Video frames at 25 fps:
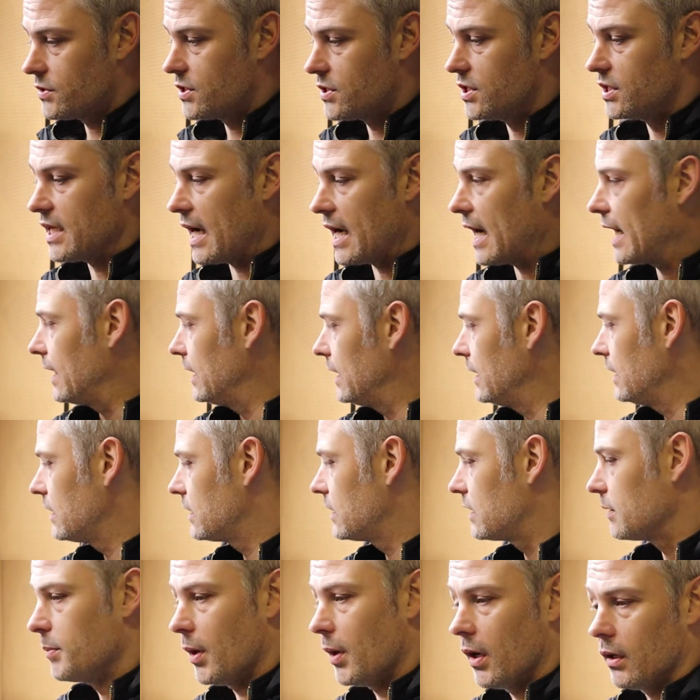Today
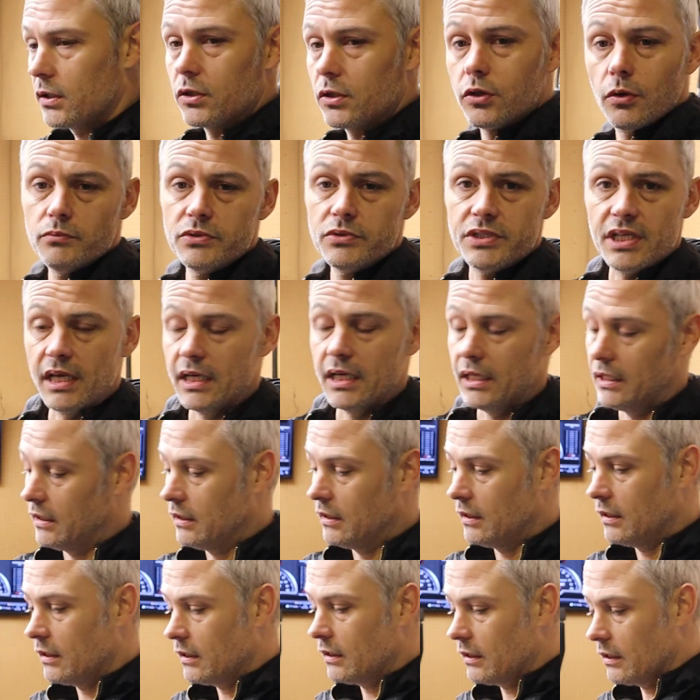the bike comes
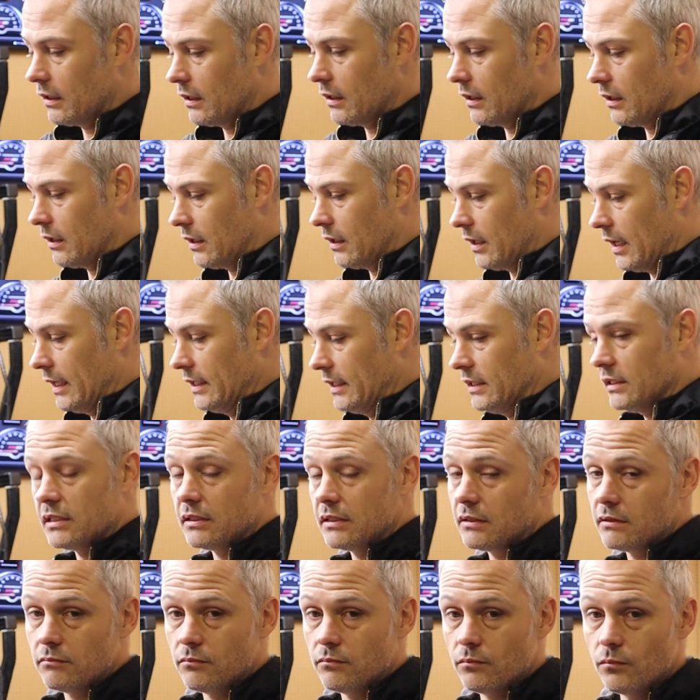in
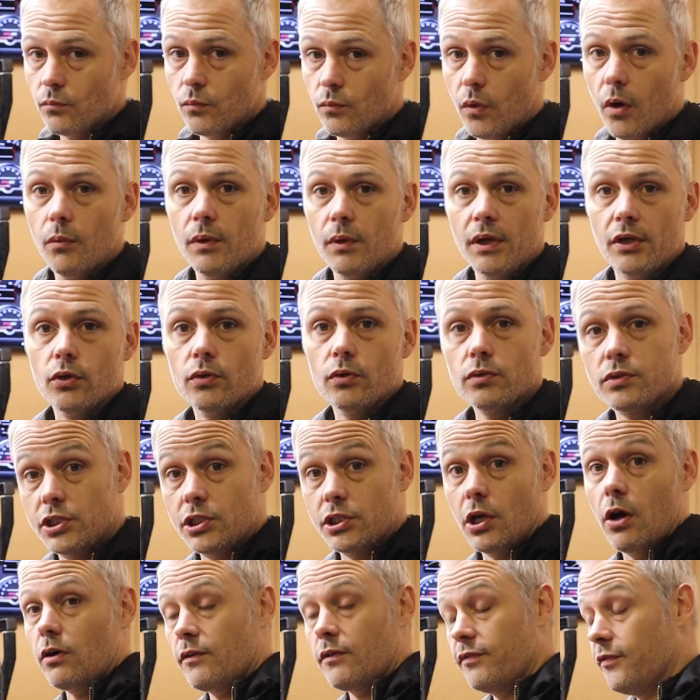what we call
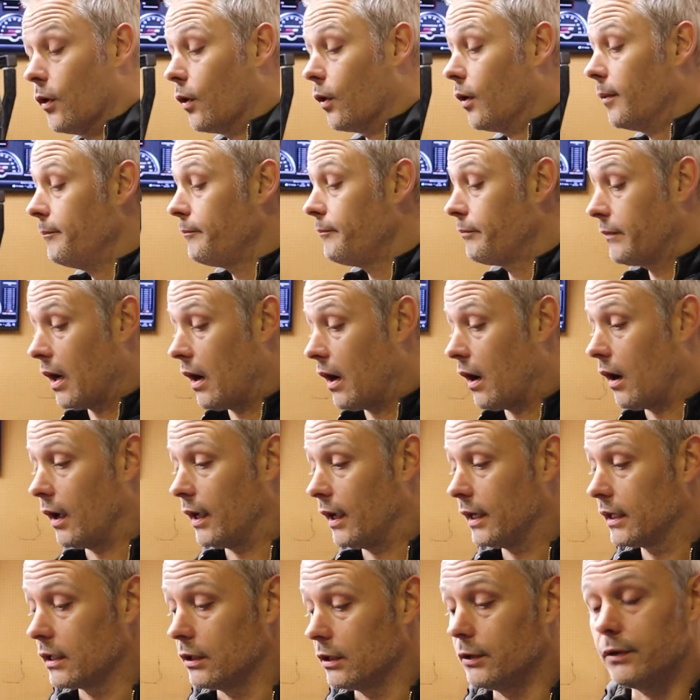stock form,
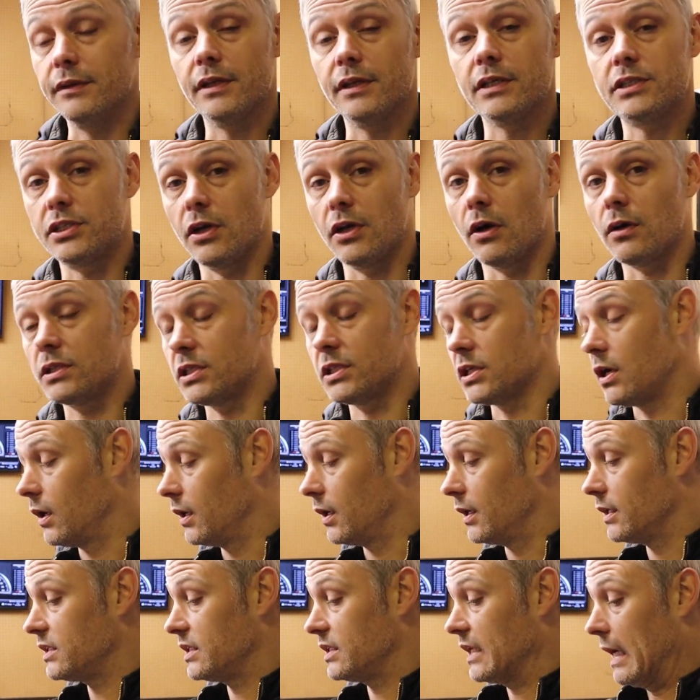including the stock
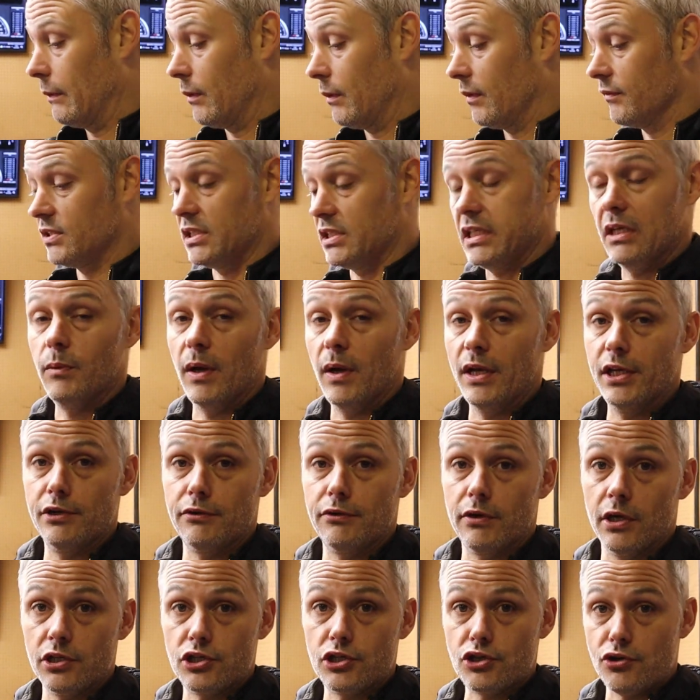tyres. Now obviously when
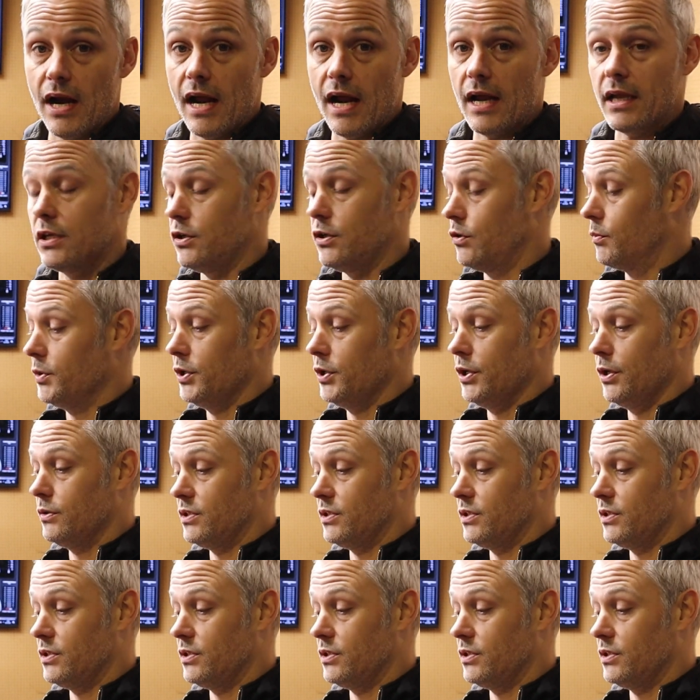you're on track you'll be